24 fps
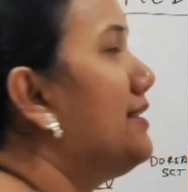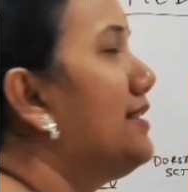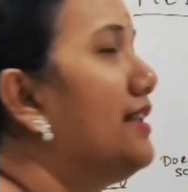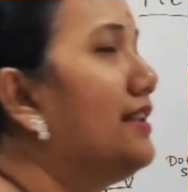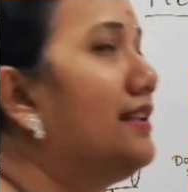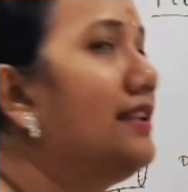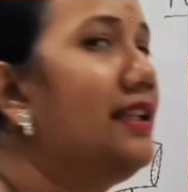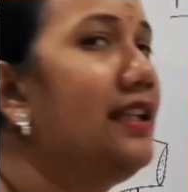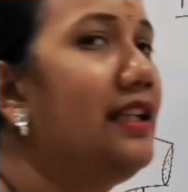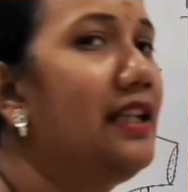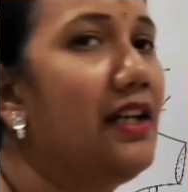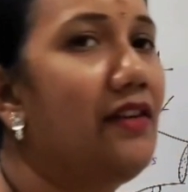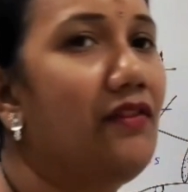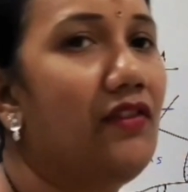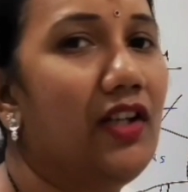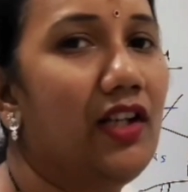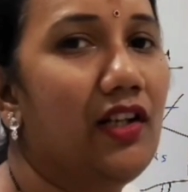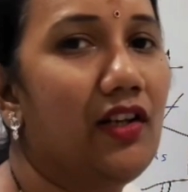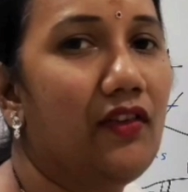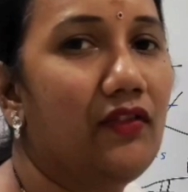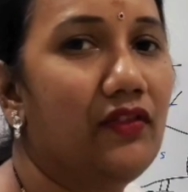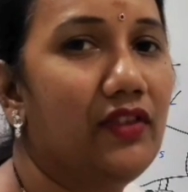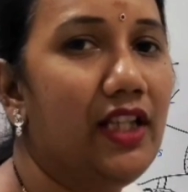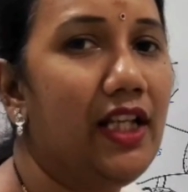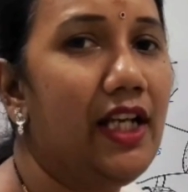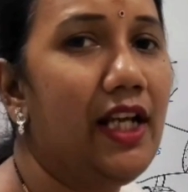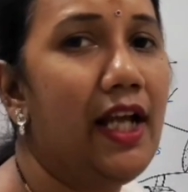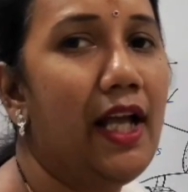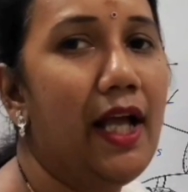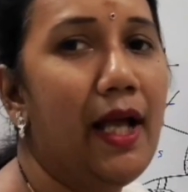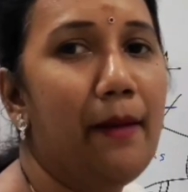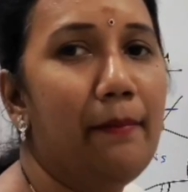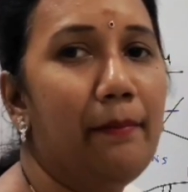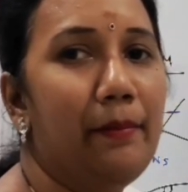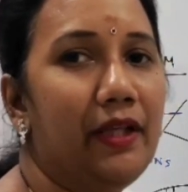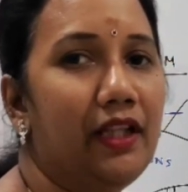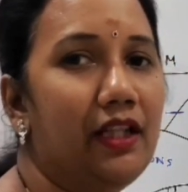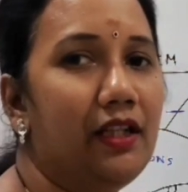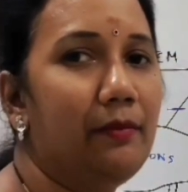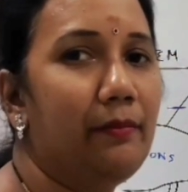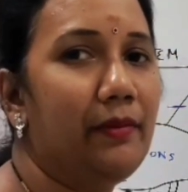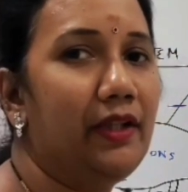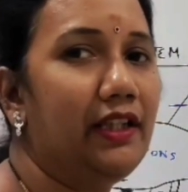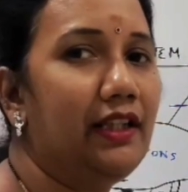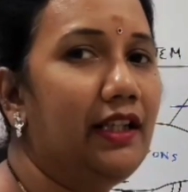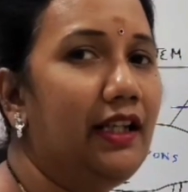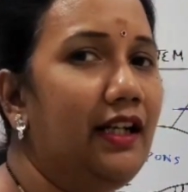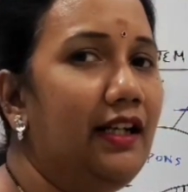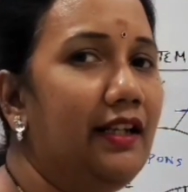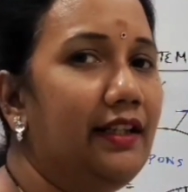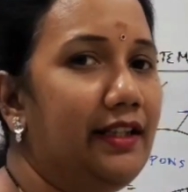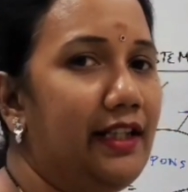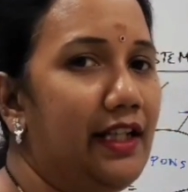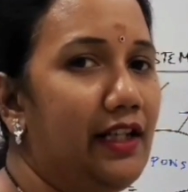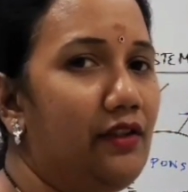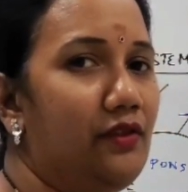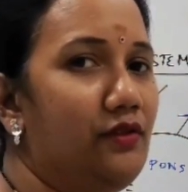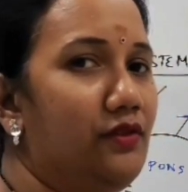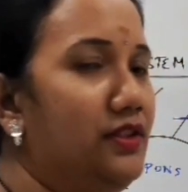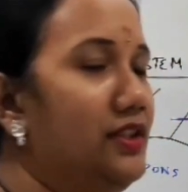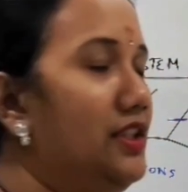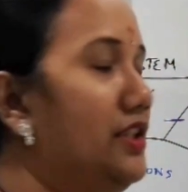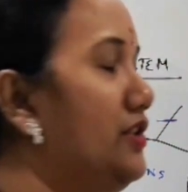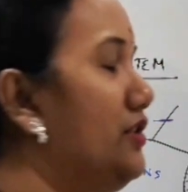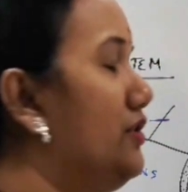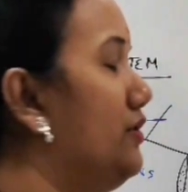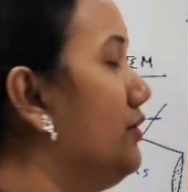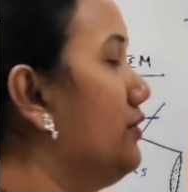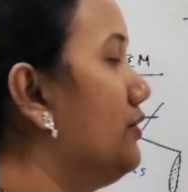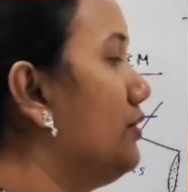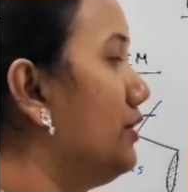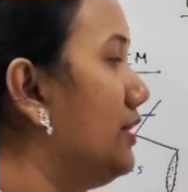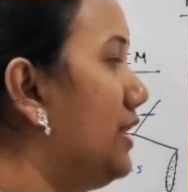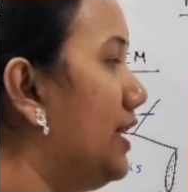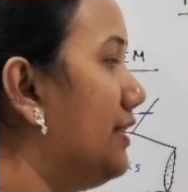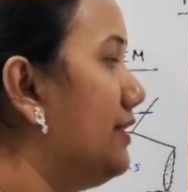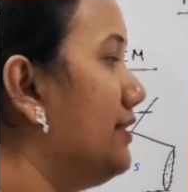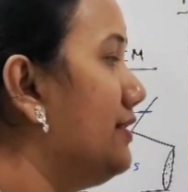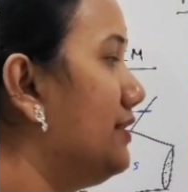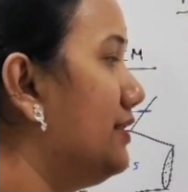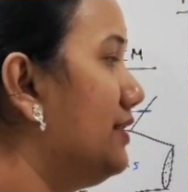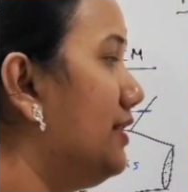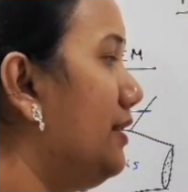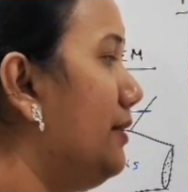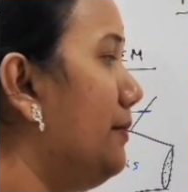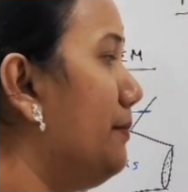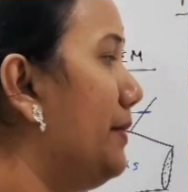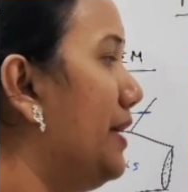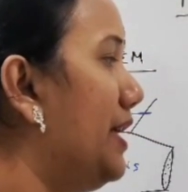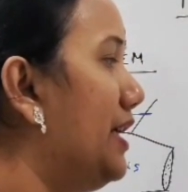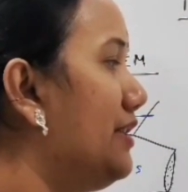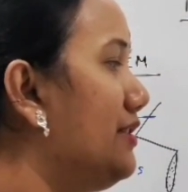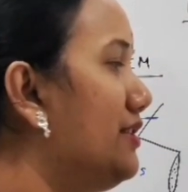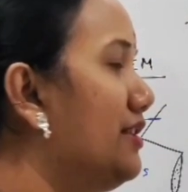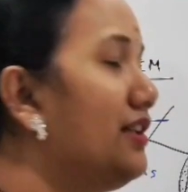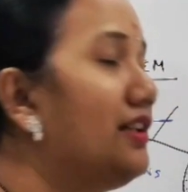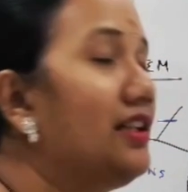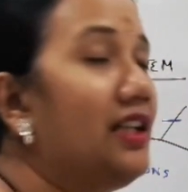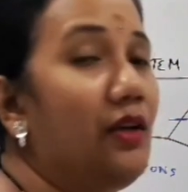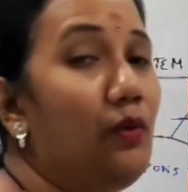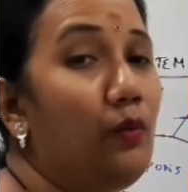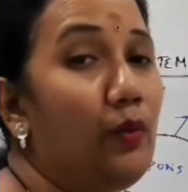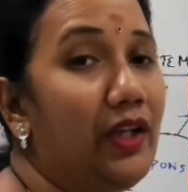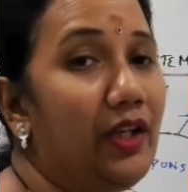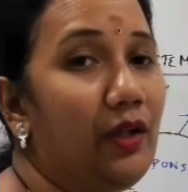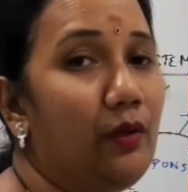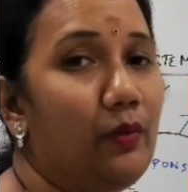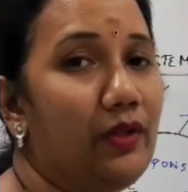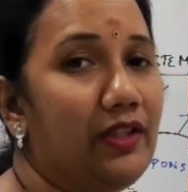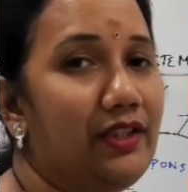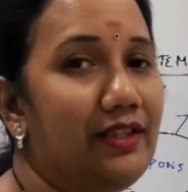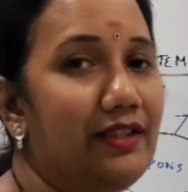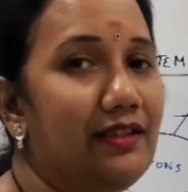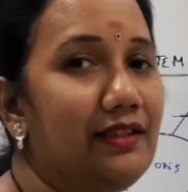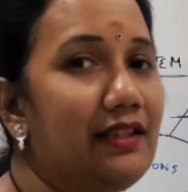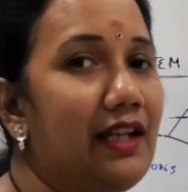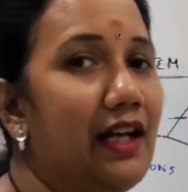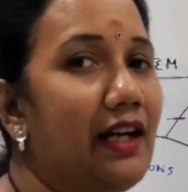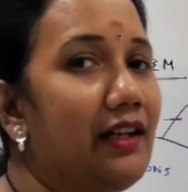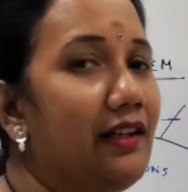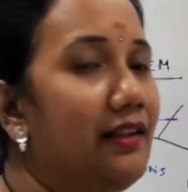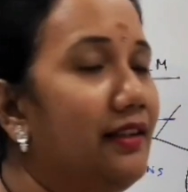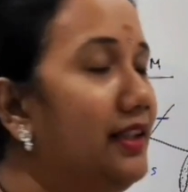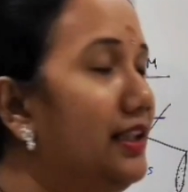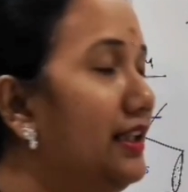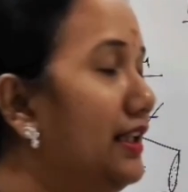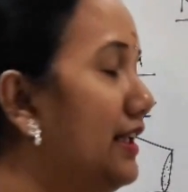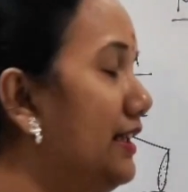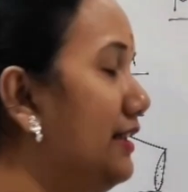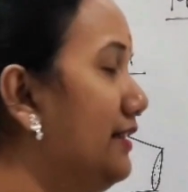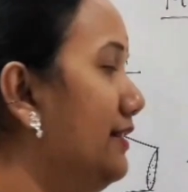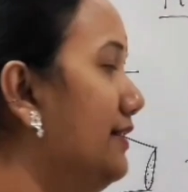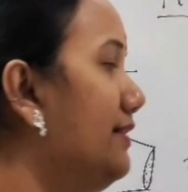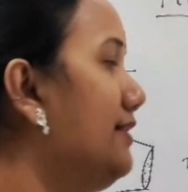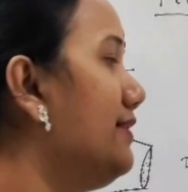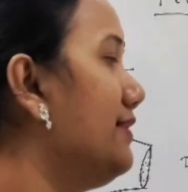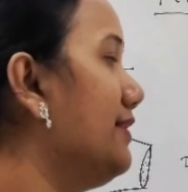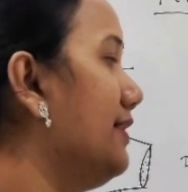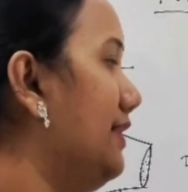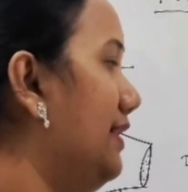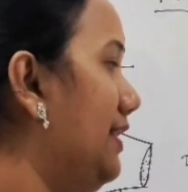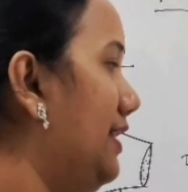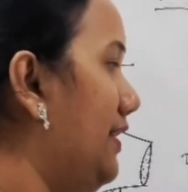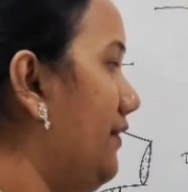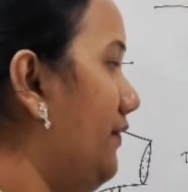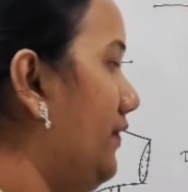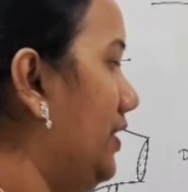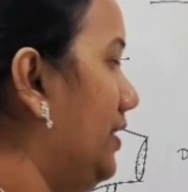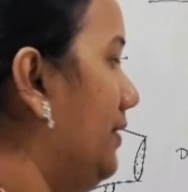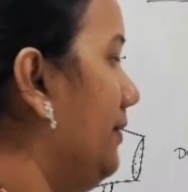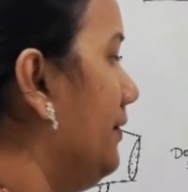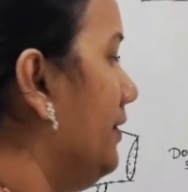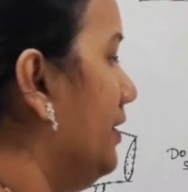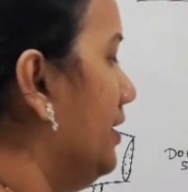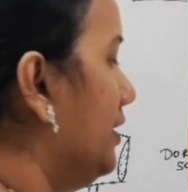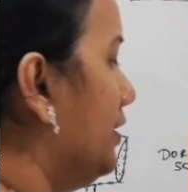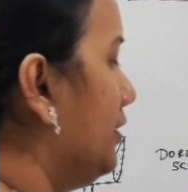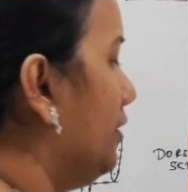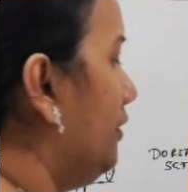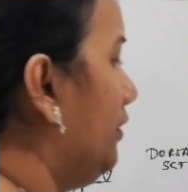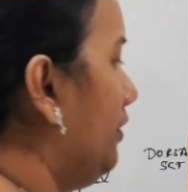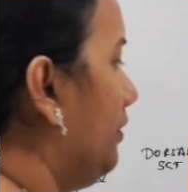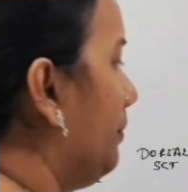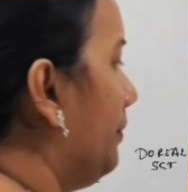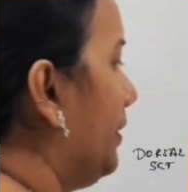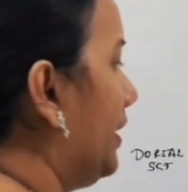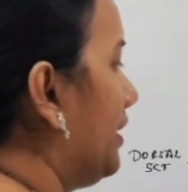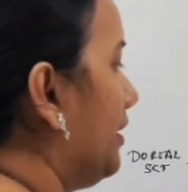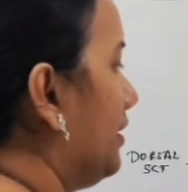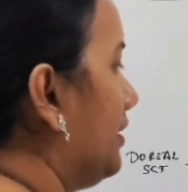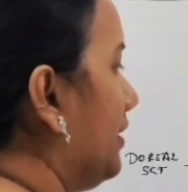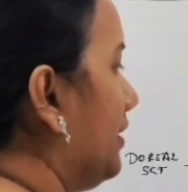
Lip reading: at the level of the pyramidal decussation. So that is the major event which is occurring at this level. So because